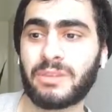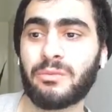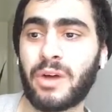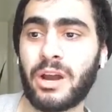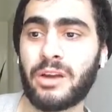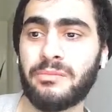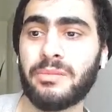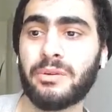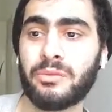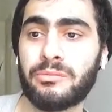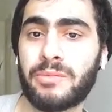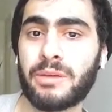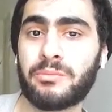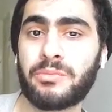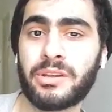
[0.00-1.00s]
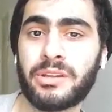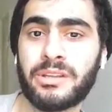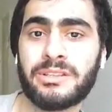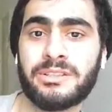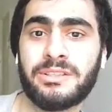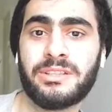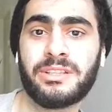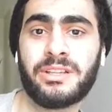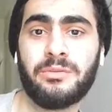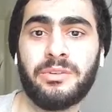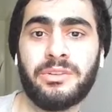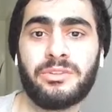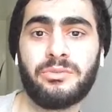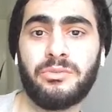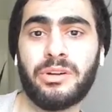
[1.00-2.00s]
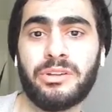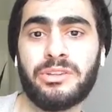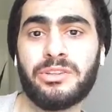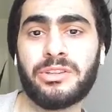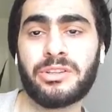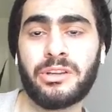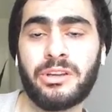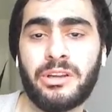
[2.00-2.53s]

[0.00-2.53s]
I remember when my brother and sister went to watch